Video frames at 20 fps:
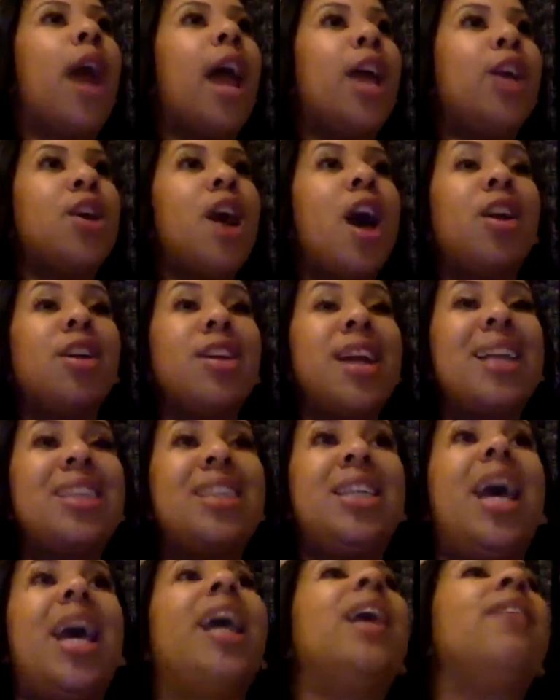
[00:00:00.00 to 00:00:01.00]
And y'all are not
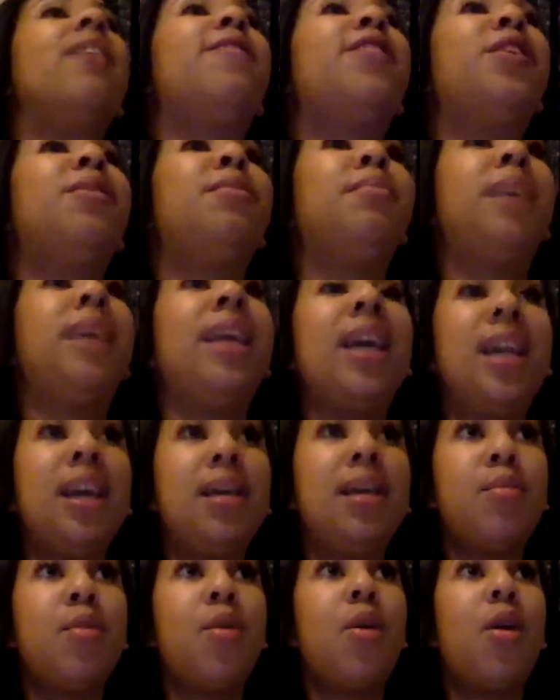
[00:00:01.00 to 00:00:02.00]
checking for me
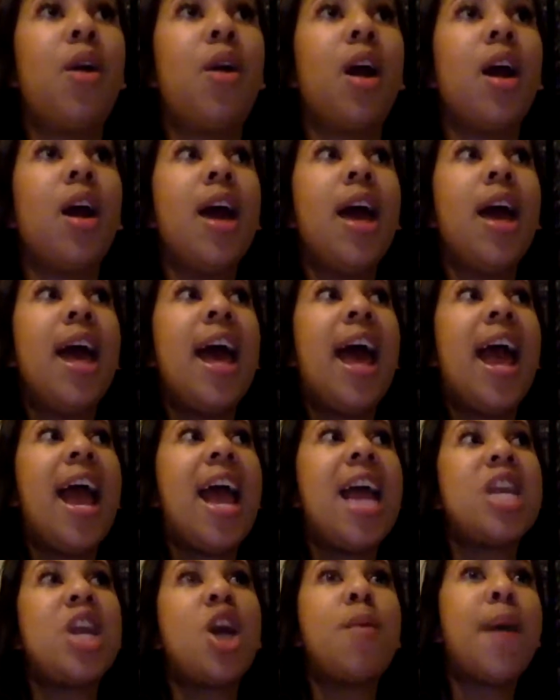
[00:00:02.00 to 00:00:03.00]
anymore.
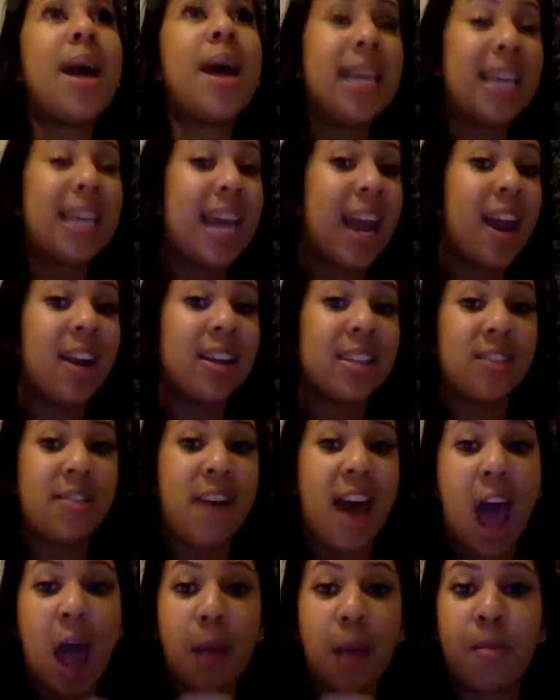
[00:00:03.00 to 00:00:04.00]
And nobody cares if
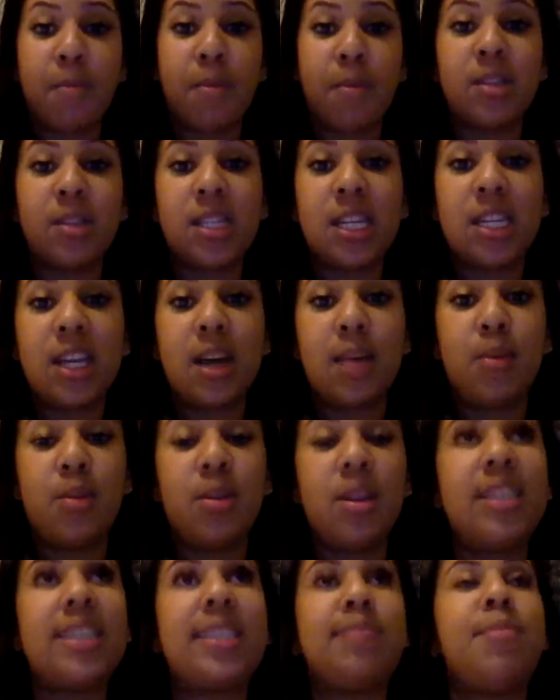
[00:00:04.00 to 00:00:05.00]
I promote to double
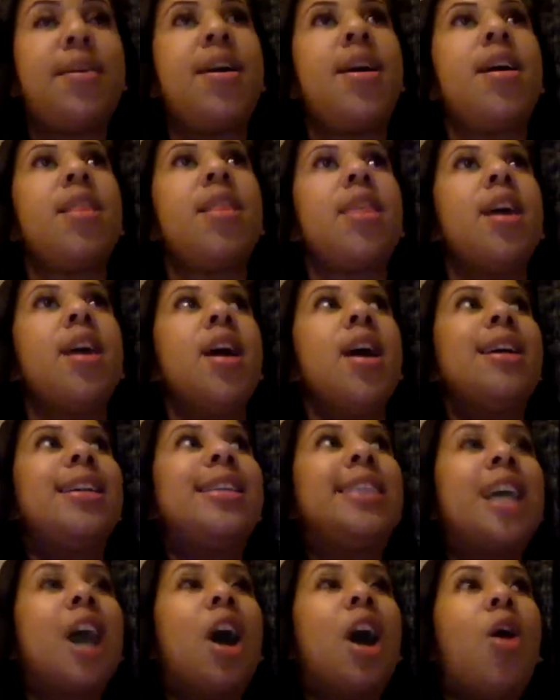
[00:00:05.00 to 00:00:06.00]
this month.
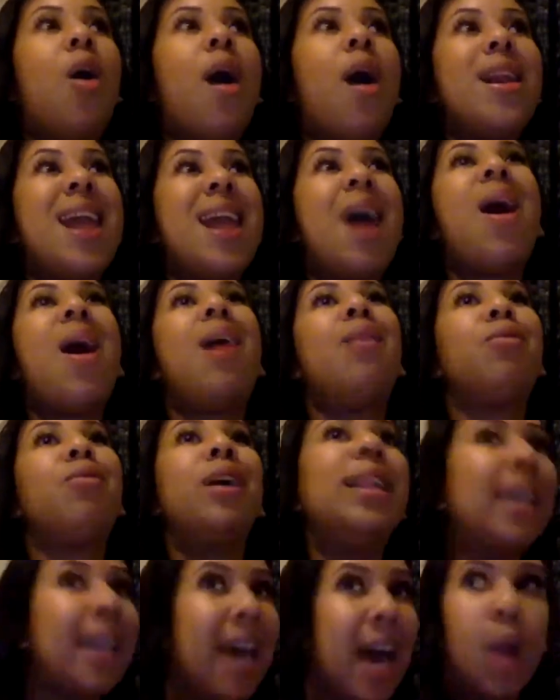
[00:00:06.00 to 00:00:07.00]
So now I
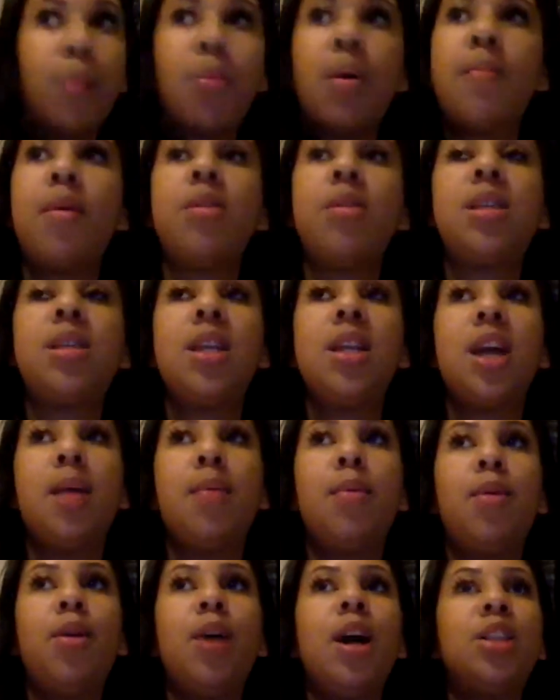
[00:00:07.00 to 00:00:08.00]
really got to promote to
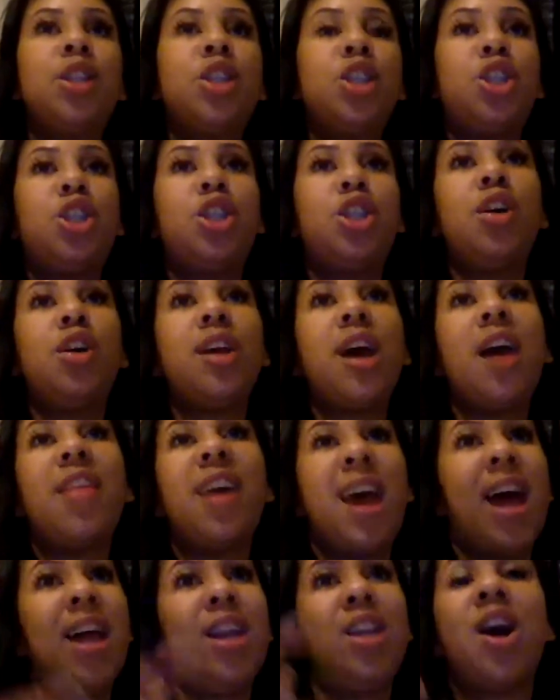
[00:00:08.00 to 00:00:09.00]
double to show y'all
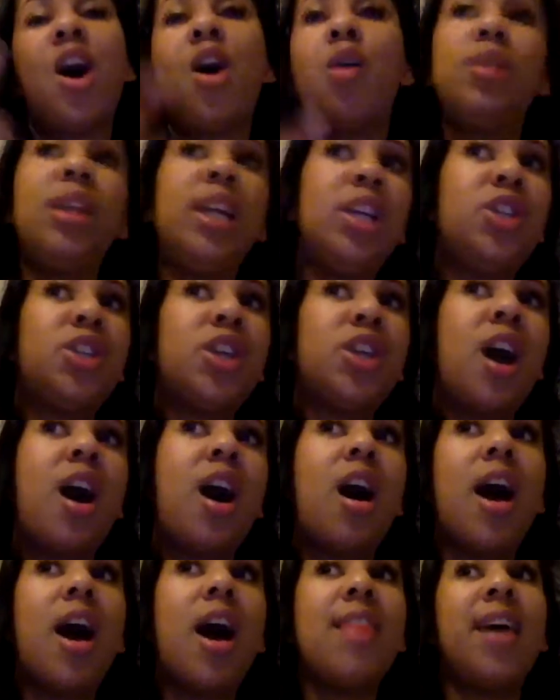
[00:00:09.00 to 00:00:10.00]
that I don't need
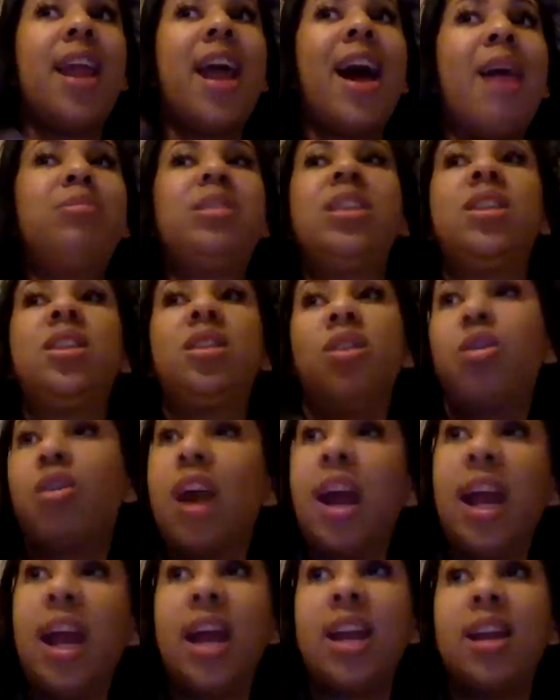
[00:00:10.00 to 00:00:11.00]
y'all and that I'm
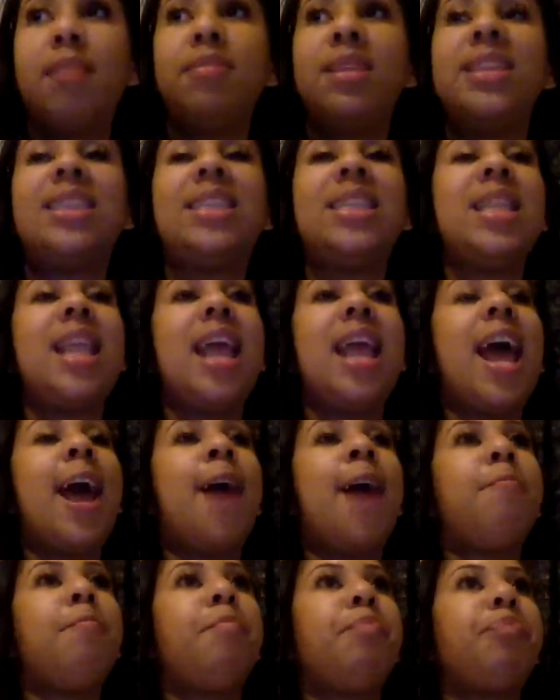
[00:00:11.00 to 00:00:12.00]
great and I'm this and that.